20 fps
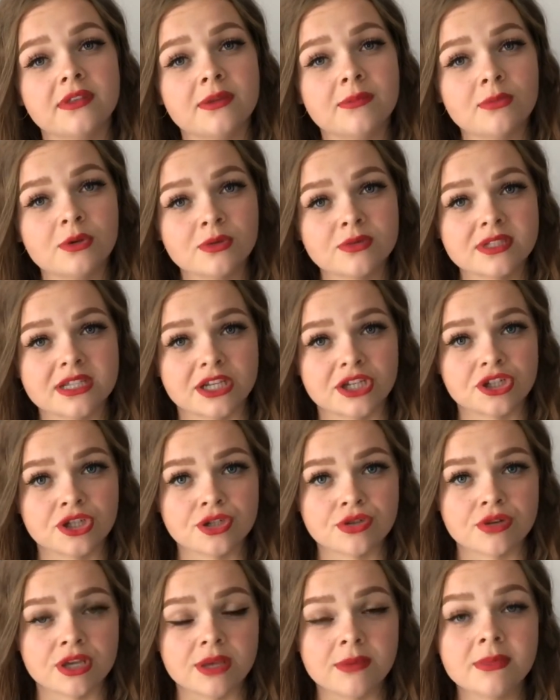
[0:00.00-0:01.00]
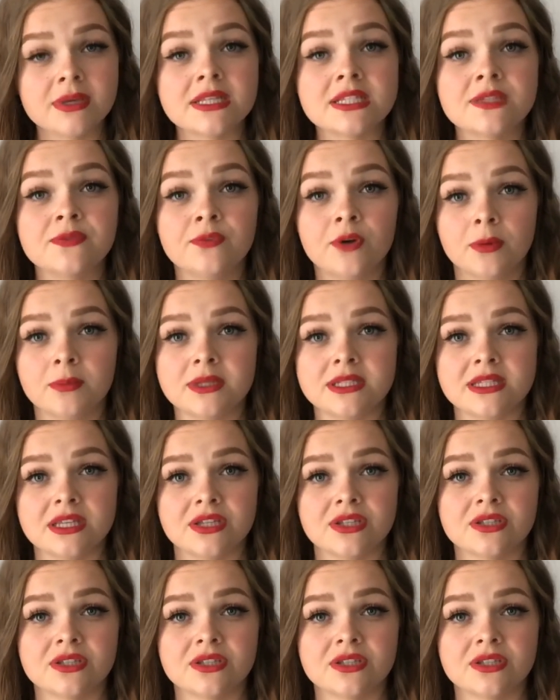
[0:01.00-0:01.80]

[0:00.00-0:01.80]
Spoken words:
the most extreme, is vomiting.